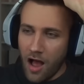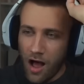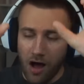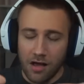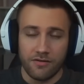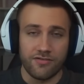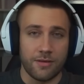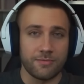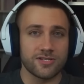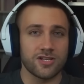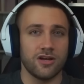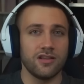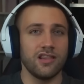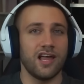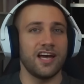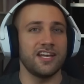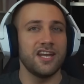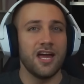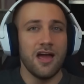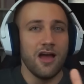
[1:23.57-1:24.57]
All of that is
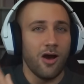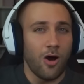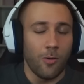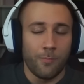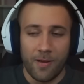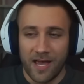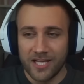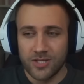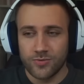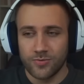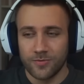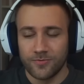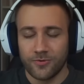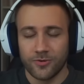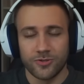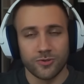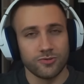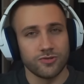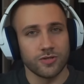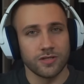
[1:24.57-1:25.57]
online on Patreon for
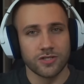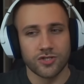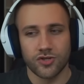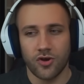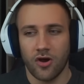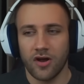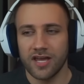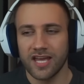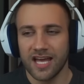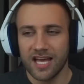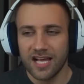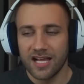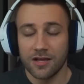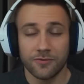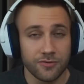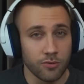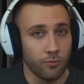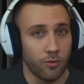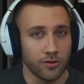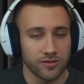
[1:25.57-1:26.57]
you to enjoy
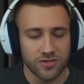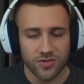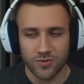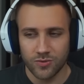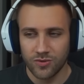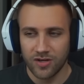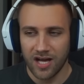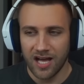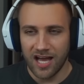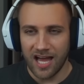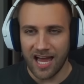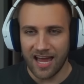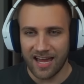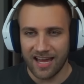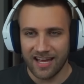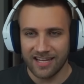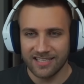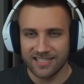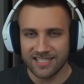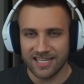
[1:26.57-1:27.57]
if you want to.
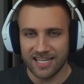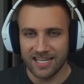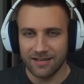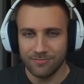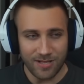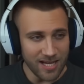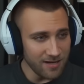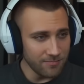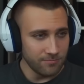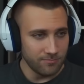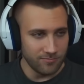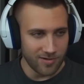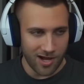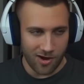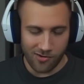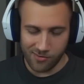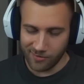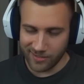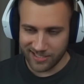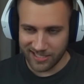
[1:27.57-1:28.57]
And yeah,
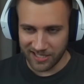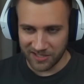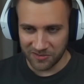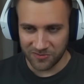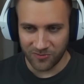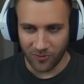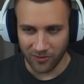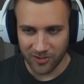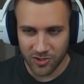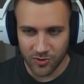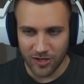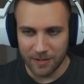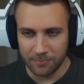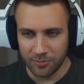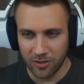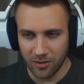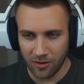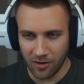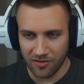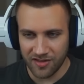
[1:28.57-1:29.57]
now I'm excited for Drip
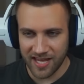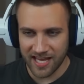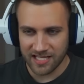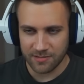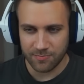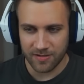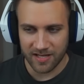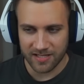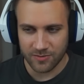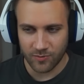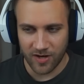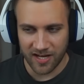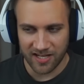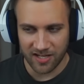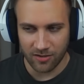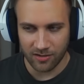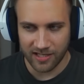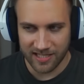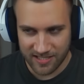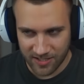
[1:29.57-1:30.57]
on the SBS
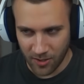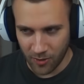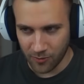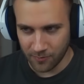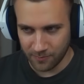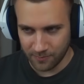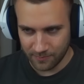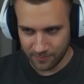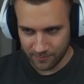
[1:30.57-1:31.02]
radio. Let's go.